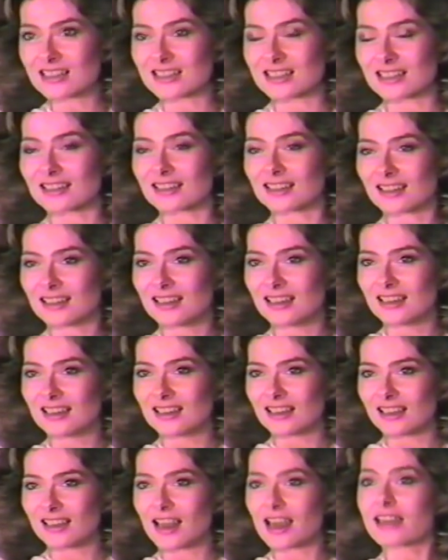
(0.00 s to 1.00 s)
to London.
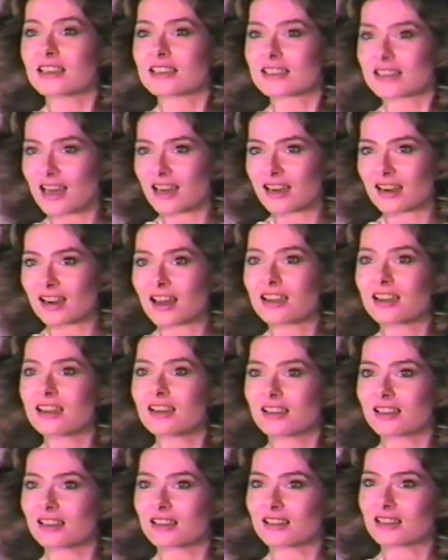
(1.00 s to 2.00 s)
And I decided on
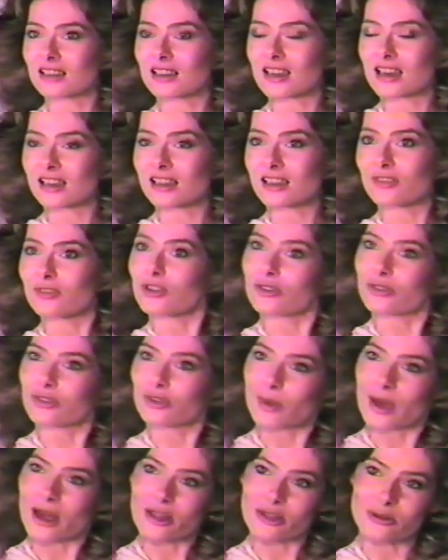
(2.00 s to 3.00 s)
England, and I lived there
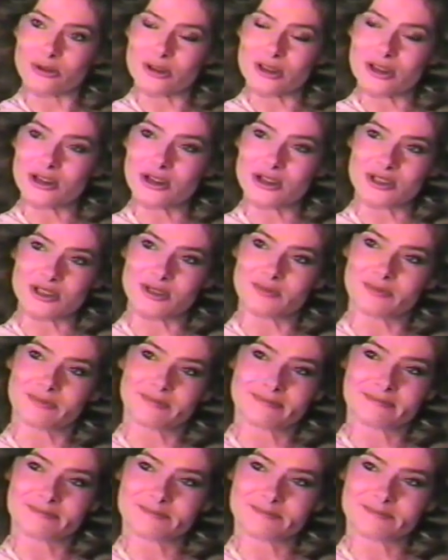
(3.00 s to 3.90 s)
for about three years.